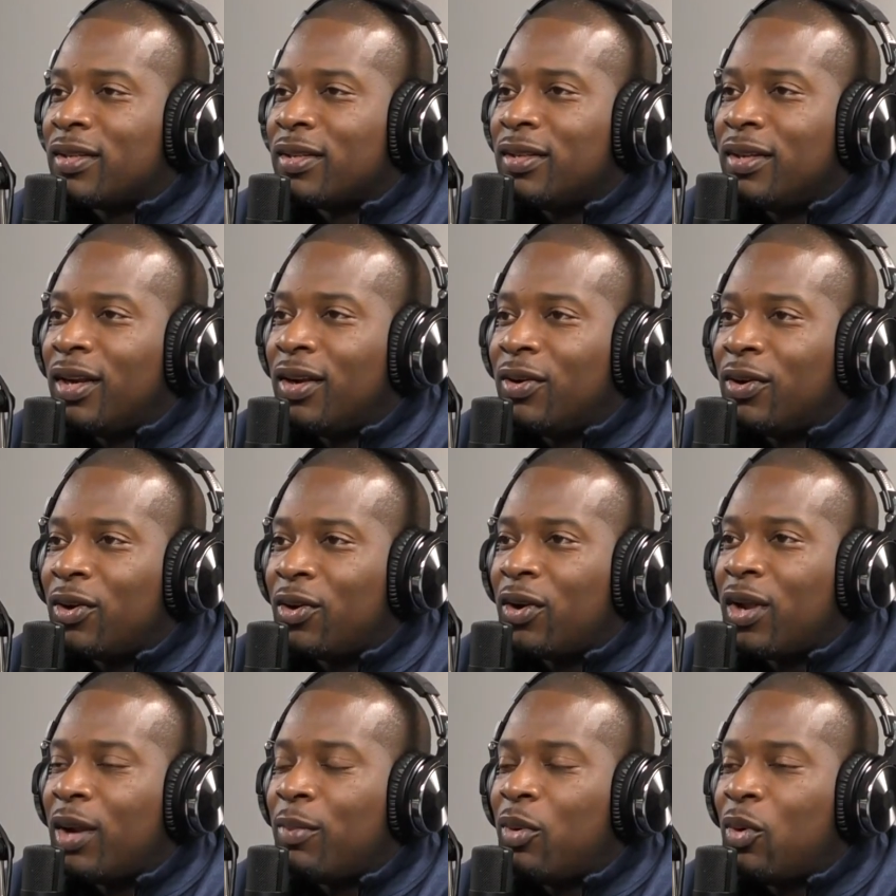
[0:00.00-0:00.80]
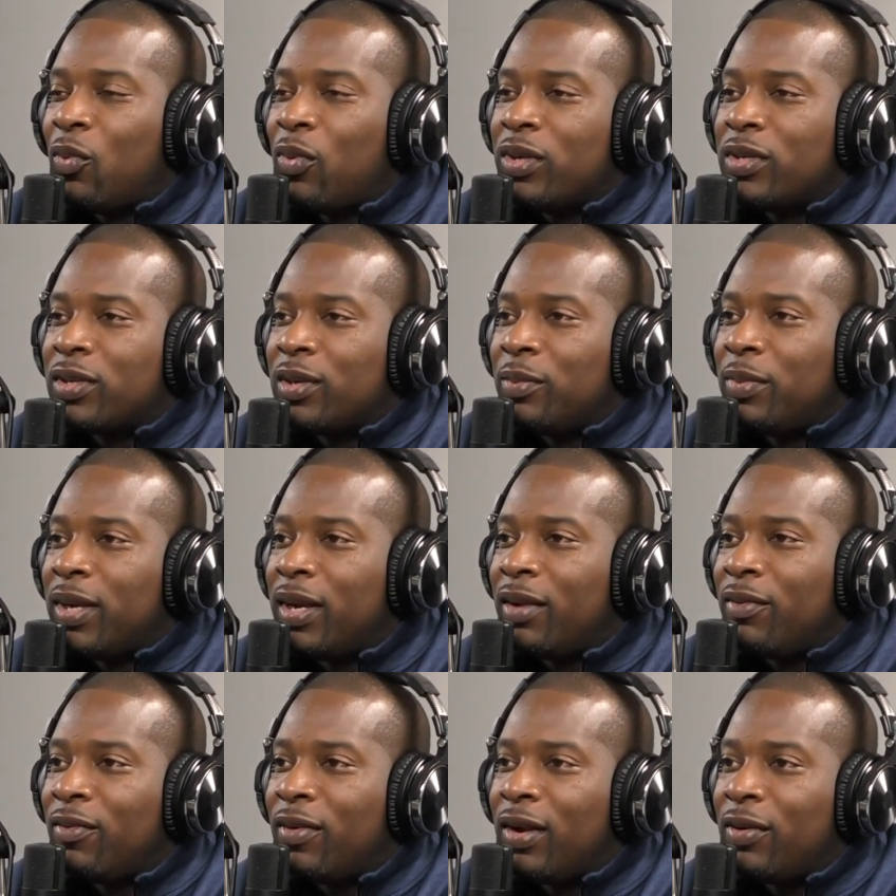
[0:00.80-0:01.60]
incredible wisdom in
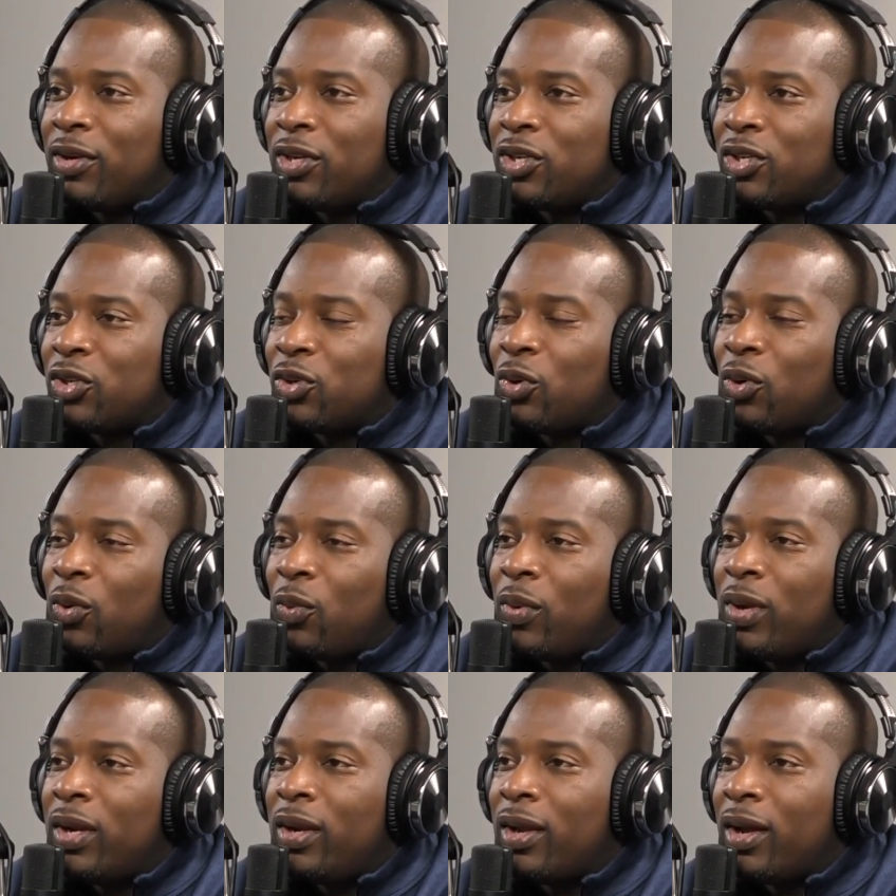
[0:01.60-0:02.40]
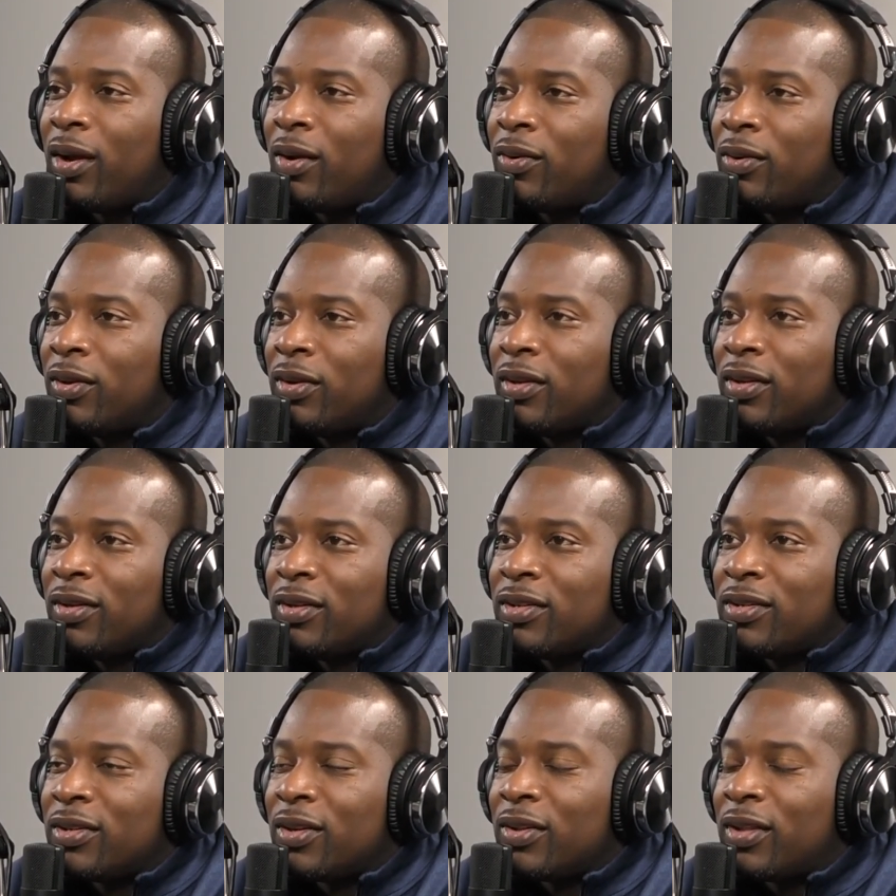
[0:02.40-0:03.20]
a very short window.
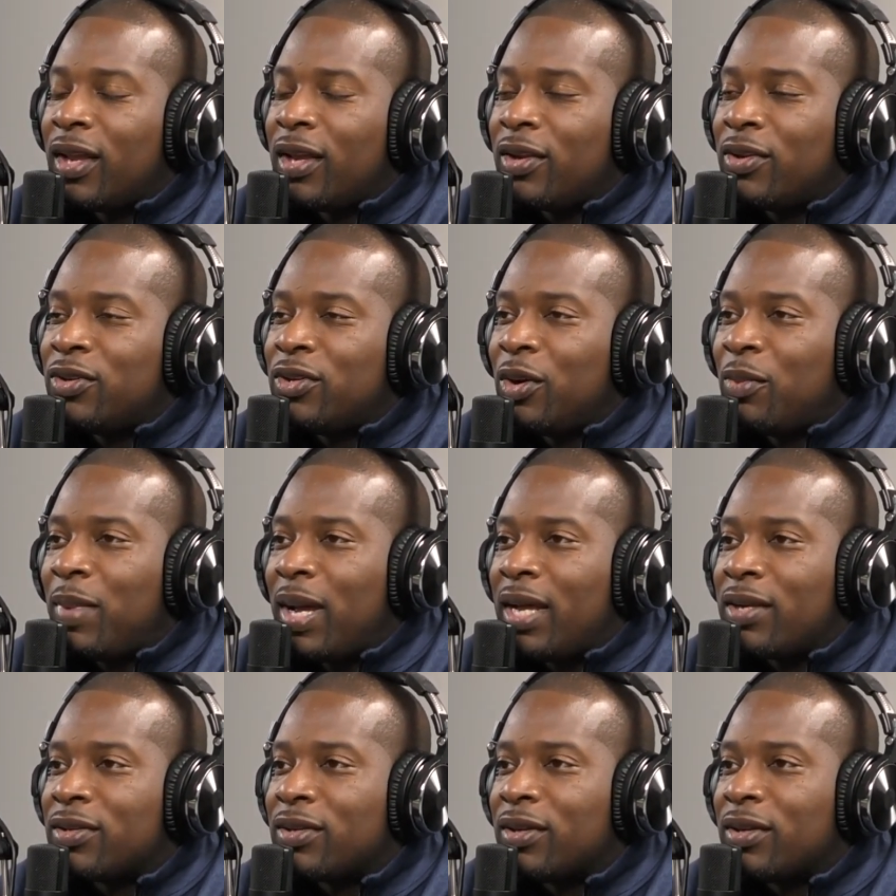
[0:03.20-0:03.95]
Yeah. So thank you, Joe Basso.